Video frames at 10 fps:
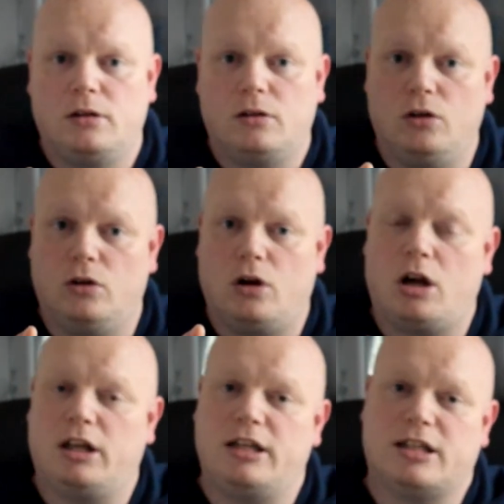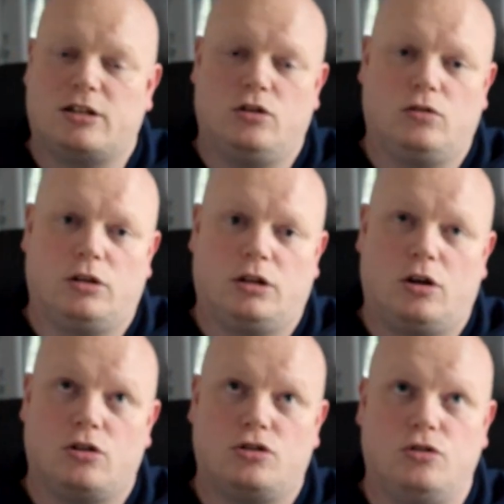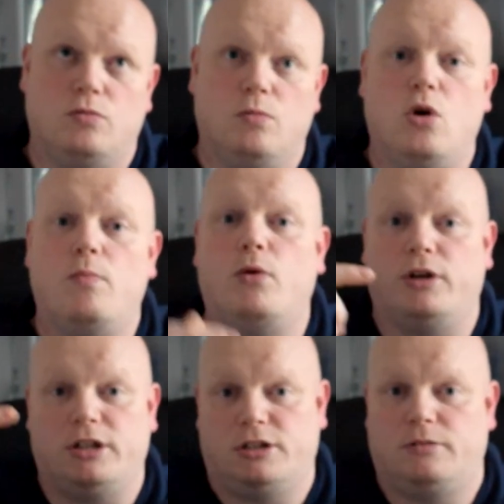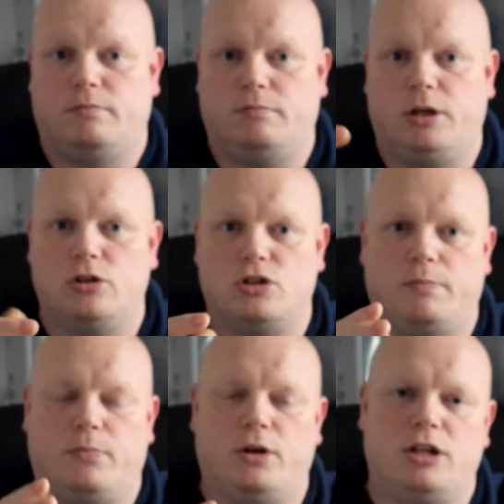your holiday is actually going to cost you more points because the points